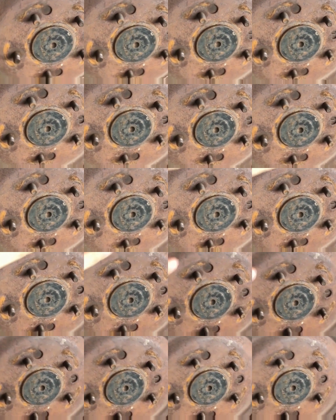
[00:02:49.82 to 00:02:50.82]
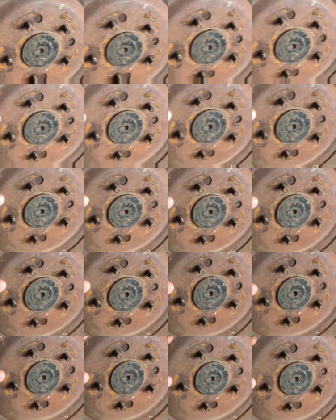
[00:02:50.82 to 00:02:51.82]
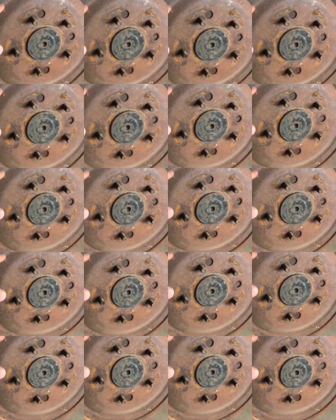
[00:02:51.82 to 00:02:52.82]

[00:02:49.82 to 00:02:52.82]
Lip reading: have a feeling that the brake shoes are